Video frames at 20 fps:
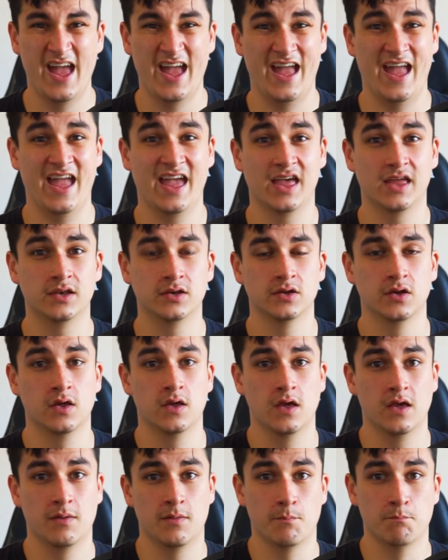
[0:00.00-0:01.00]
And
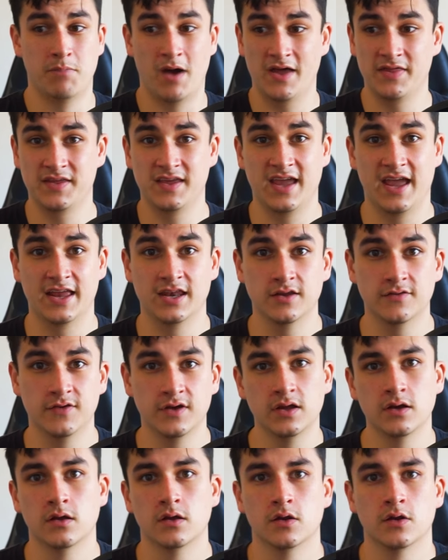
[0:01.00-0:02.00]
by the end of
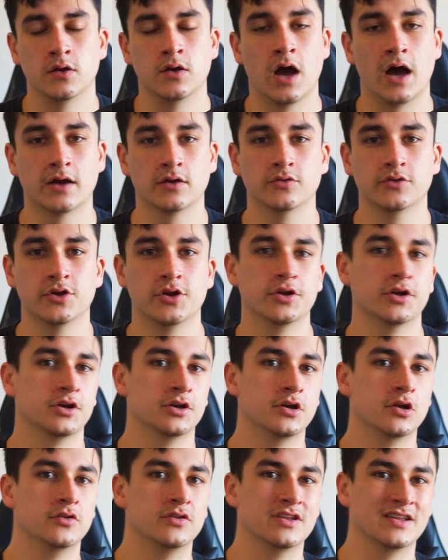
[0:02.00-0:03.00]
it, not only are you
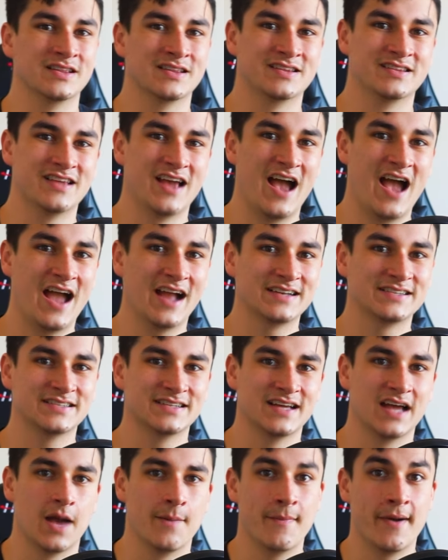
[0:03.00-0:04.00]
going to know the exact
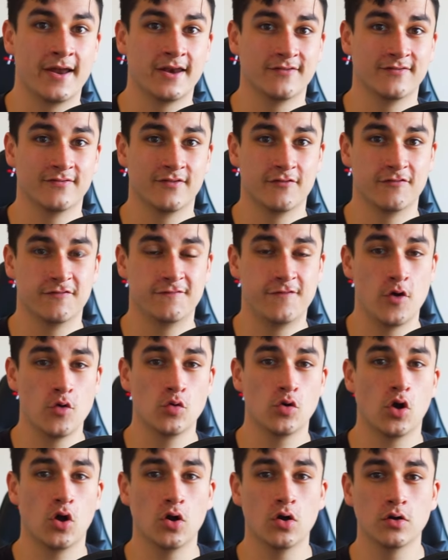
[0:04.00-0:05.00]
amount of
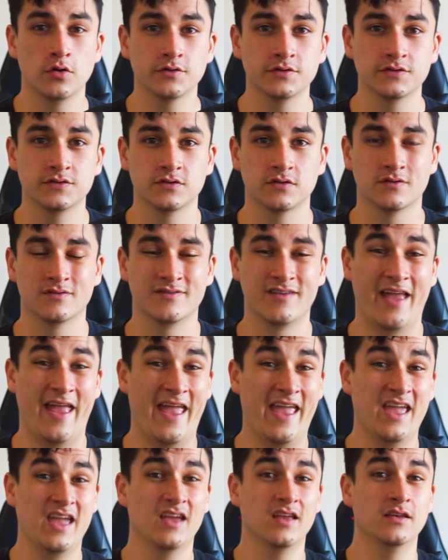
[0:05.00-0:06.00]
phone calls
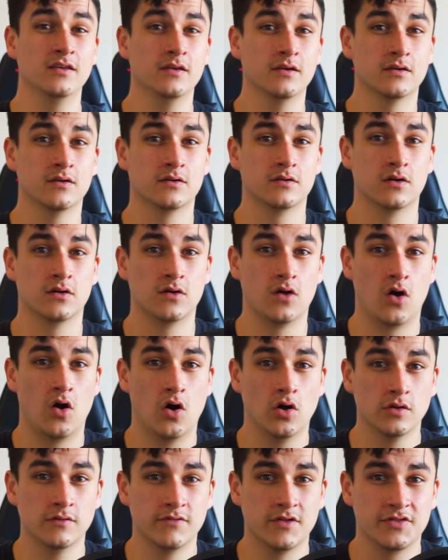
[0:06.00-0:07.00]
and
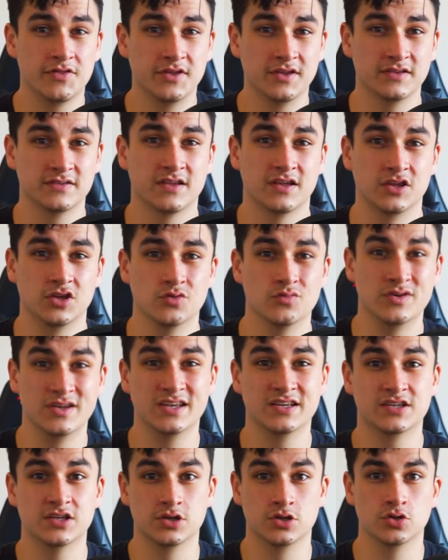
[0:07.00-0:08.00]
all of the things that you
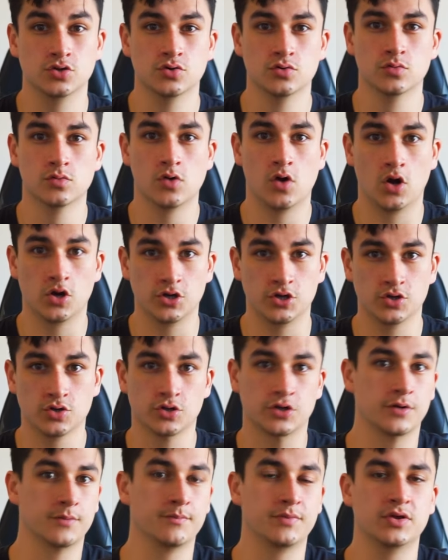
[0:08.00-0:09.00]
need to do on your
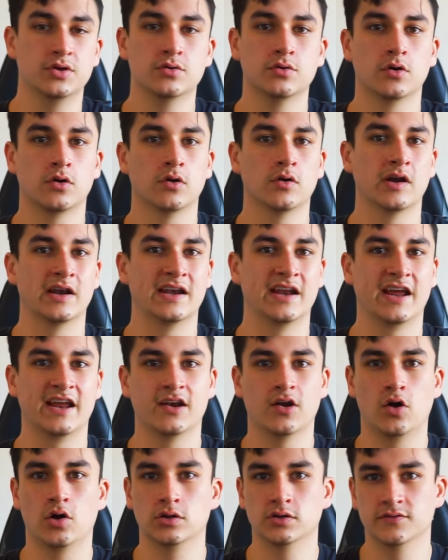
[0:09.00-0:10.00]
computer
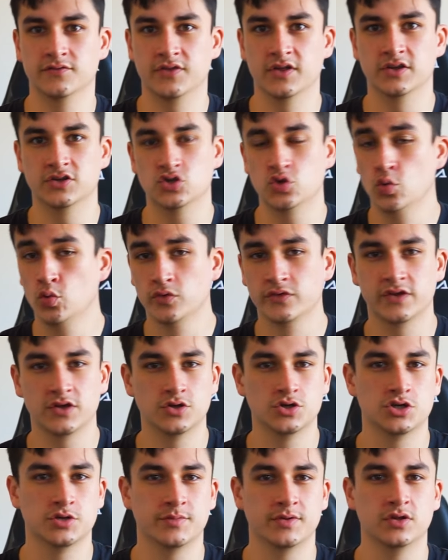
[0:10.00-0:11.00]
and all of the tools that
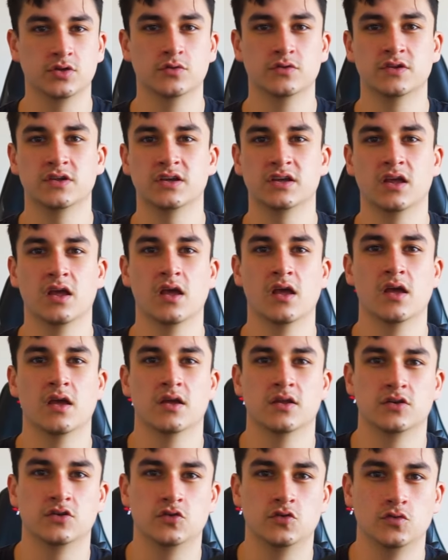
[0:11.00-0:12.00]
you should be using
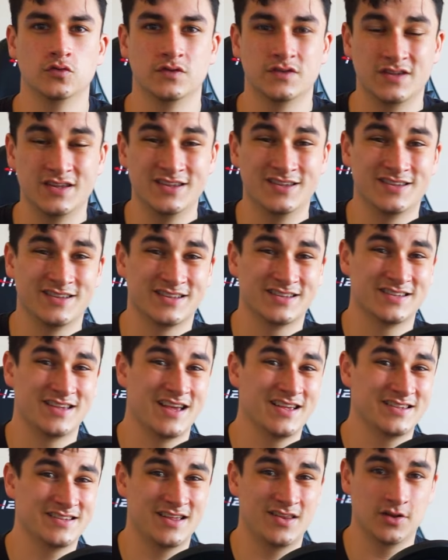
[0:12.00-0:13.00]
to see
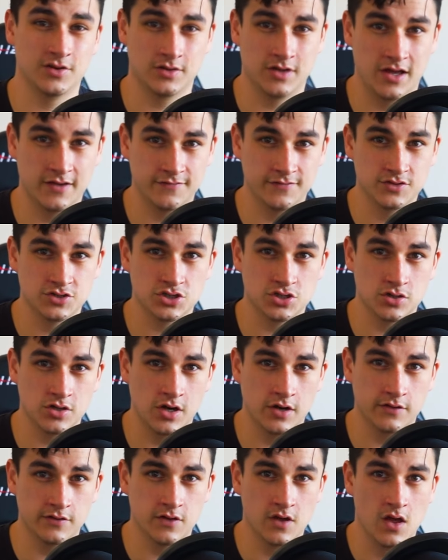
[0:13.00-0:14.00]
success selling life
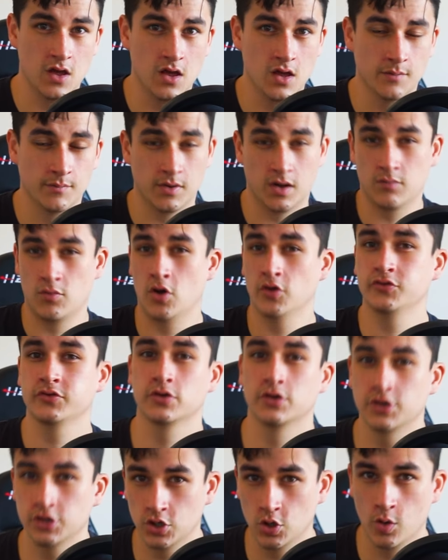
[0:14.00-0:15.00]
insurance, but I'm also
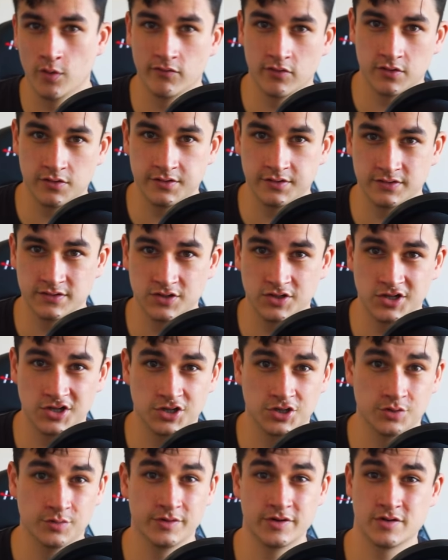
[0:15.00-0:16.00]
going to go over the things that you need
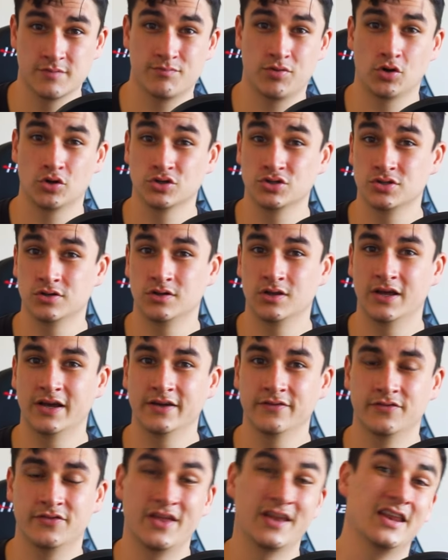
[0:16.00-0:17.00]
to do in your personal
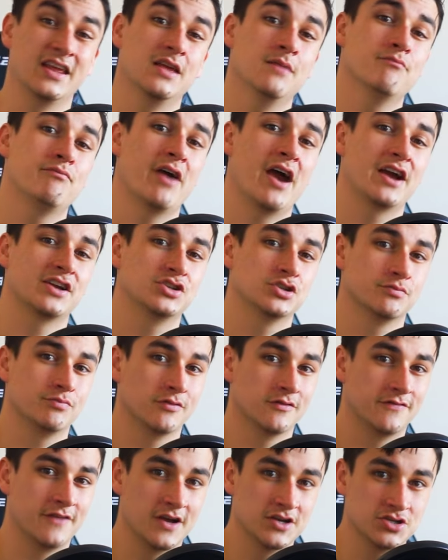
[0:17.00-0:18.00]
life that impact your
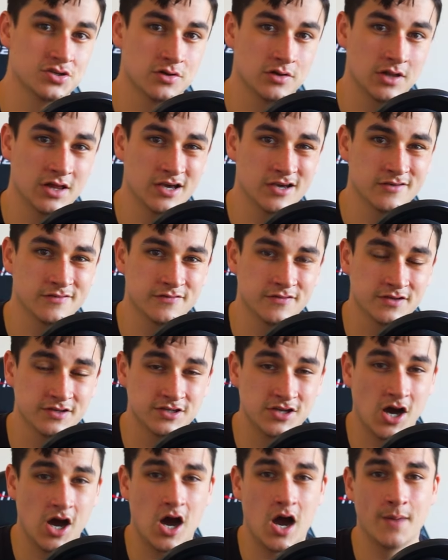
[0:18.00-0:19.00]
professional life
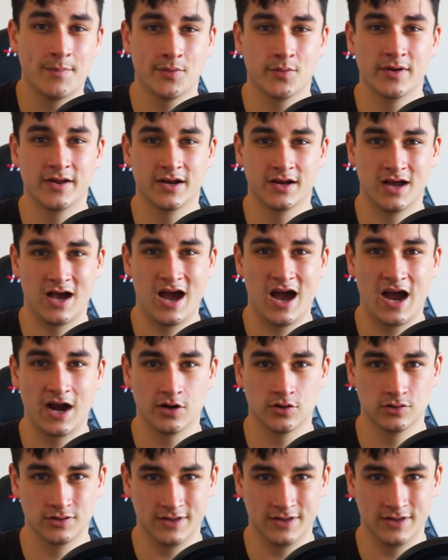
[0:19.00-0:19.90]
to operate at a higher